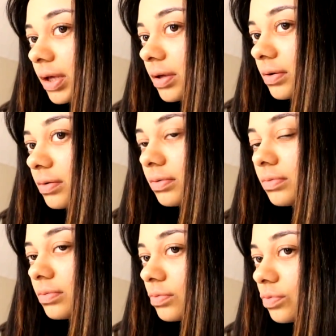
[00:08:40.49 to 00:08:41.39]
like
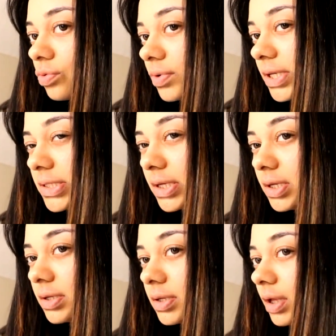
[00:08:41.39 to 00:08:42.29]

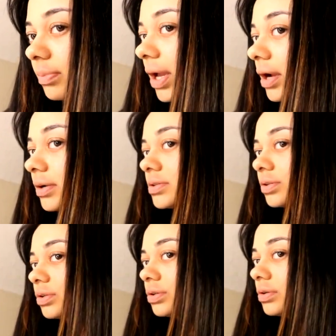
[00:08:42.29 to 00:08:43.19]
greasy. Like, my hair
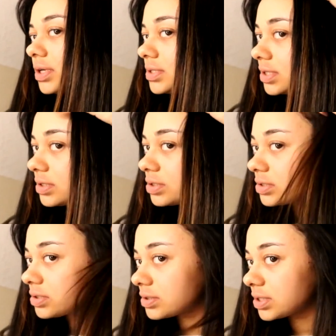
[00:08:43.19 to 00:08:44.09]
doesn't look greasy, it
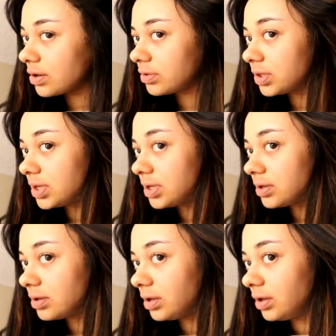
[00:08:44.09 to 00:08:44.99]
just looks healthy,
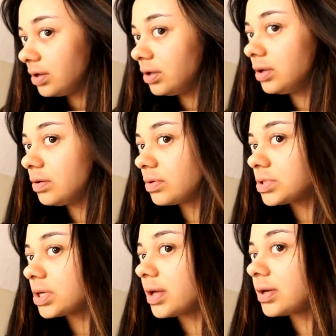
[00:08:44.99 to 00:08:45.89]

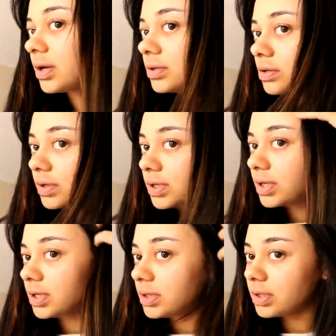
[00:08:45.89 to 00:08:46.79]
which I like. I don't like
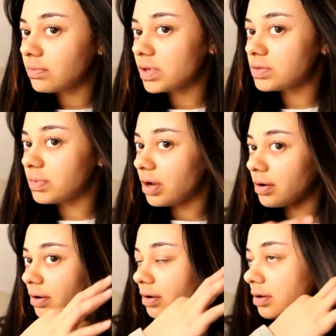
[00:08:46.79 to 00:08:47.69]
anything that makes my
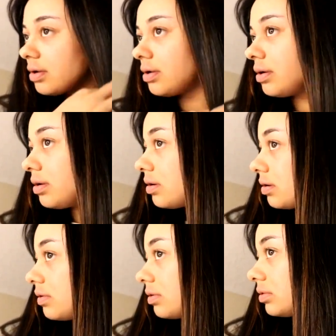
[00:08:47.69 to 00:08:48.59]
hair
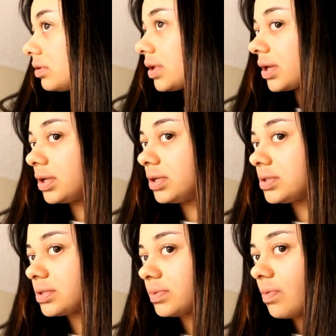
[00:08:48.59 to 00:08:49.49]
look like it
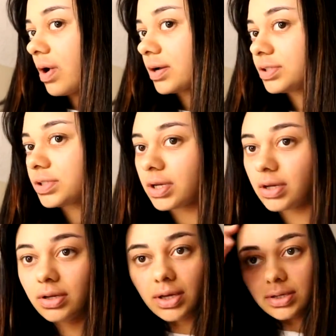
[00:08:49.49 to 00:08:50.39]
needs to be washed.
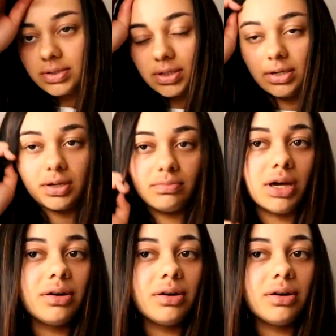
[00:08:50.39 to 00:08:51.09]
I can't stand it.